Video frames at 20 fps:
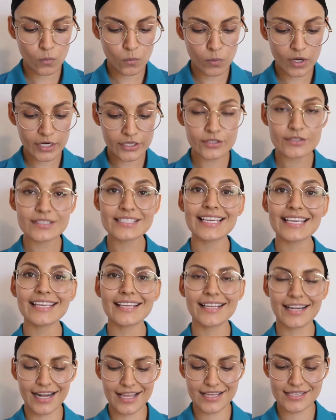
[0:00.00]
What do you say,
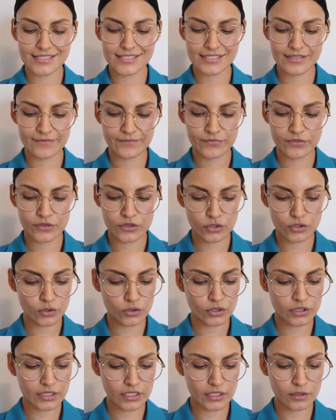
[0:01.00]
class? Do
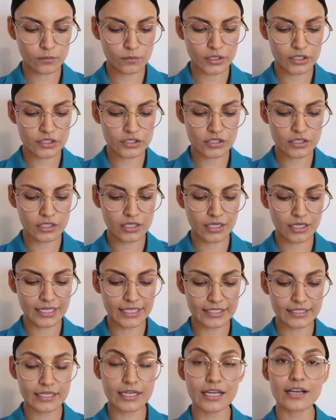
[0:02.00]
you think we should
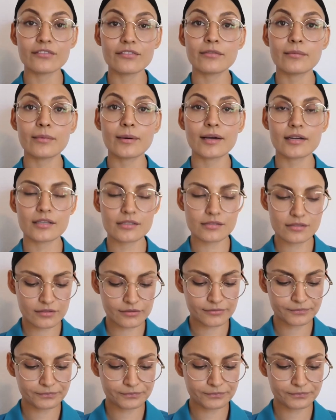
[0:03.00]
collect enough bottles?"